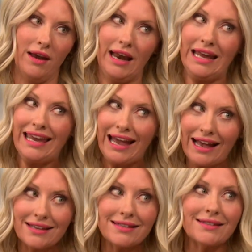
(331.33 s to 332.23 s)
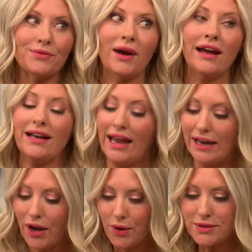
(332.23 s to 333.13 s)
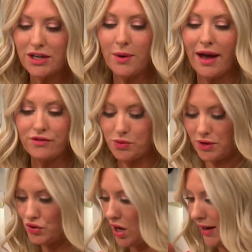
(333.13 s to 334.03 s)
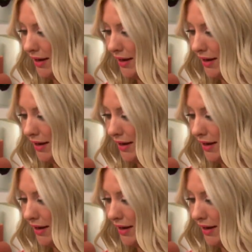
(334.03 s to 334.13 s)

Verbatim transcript: Any guests? That's right? amazing. Any host that you have, do you want to try